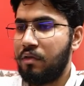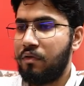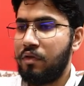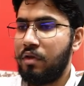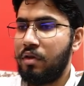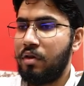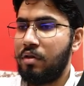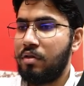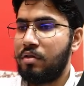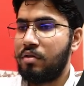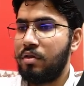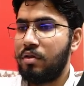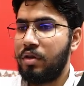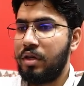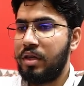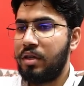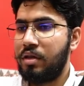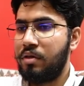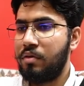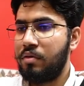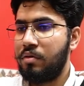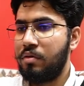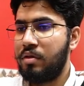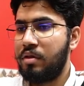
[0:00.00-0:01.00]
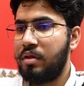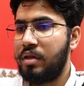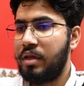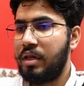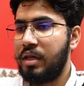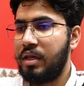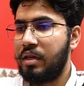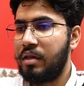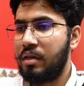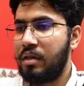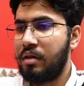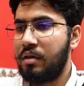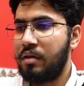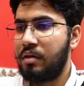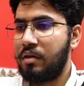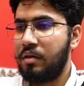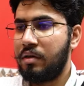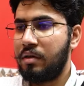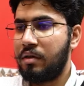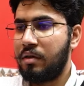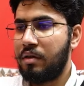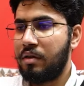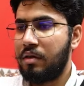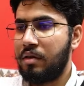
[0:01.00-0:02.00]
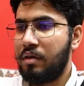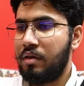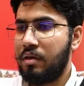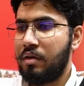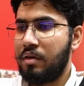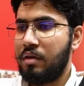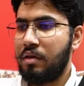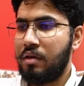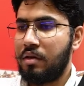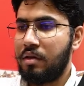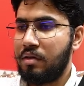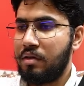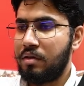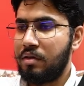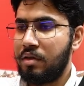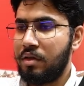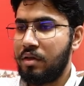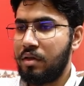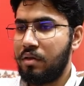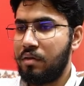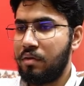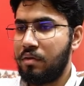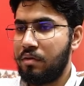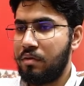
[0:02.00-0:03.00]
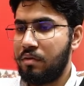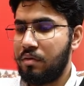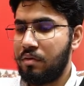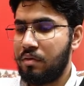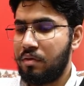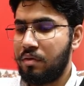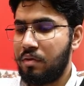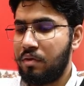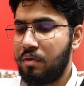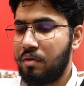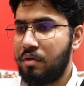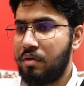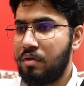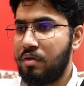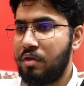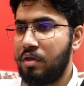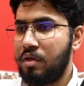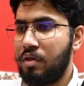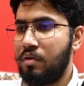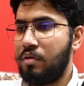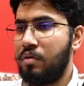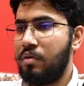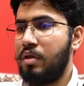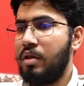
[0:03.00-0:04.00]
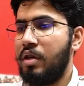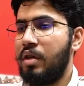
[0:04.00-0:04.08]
we also need to theta 0 0.